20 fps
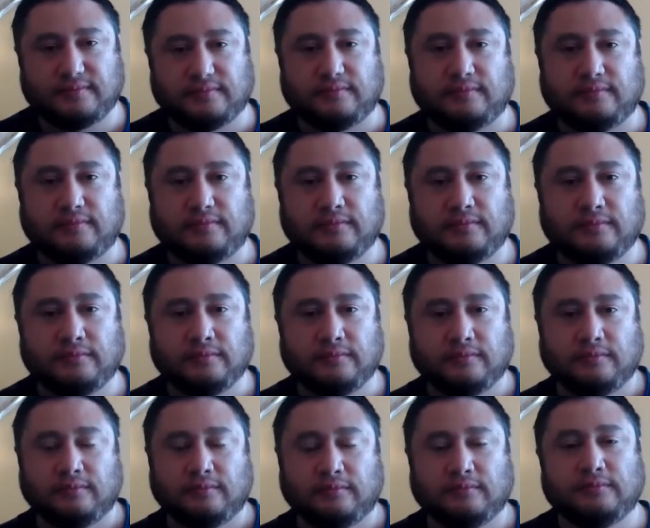
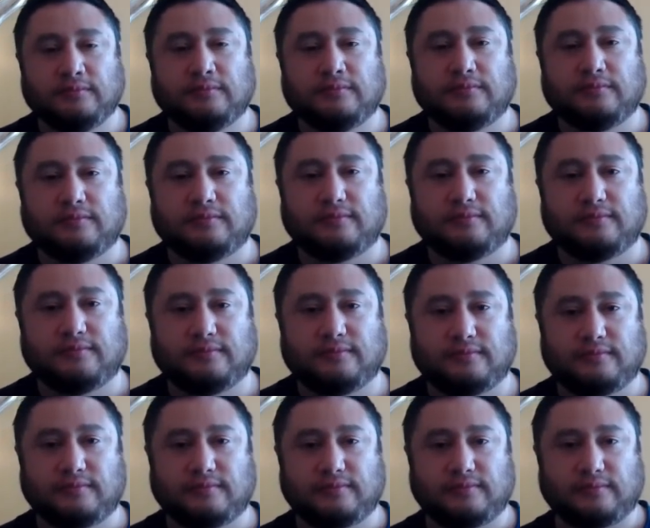
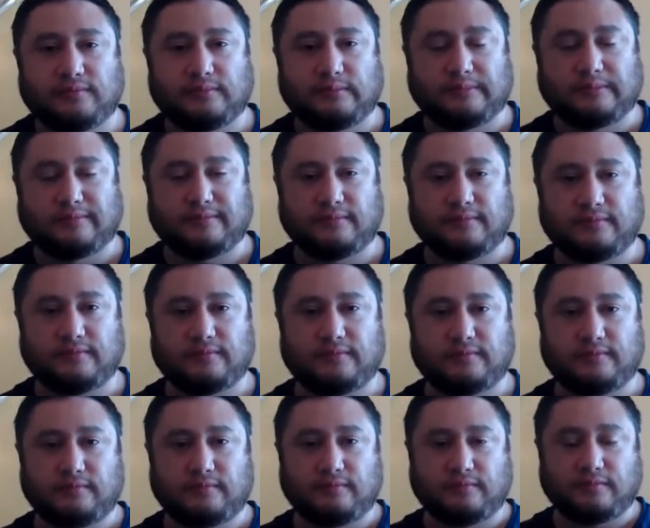
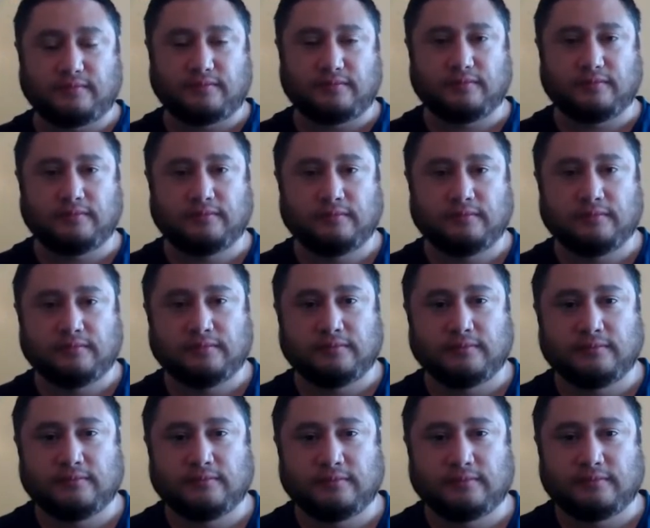
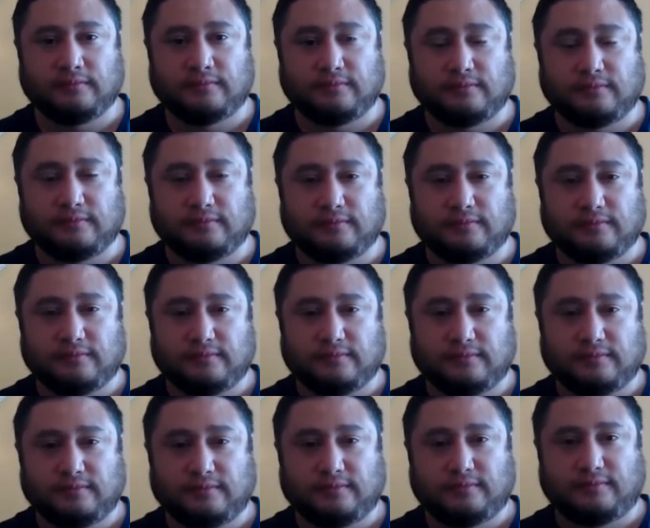
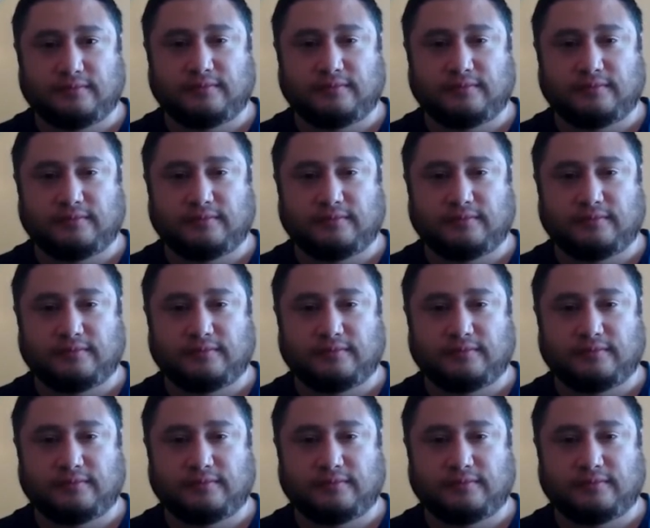This person isn't speaking.